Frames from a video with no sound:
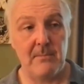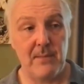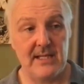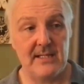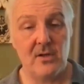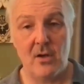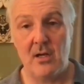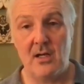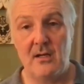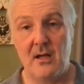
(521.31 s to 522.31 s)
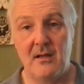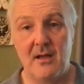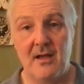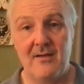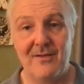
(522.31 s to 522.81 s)
but based on a
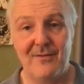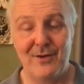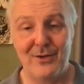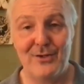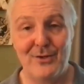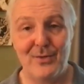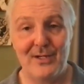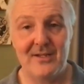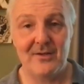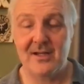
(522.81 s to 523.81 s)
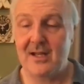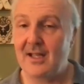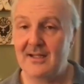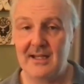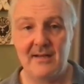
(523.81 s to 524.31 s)
lot of the furniture research I
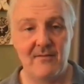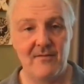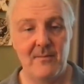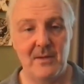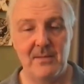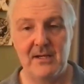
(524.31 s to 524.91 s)
had done from the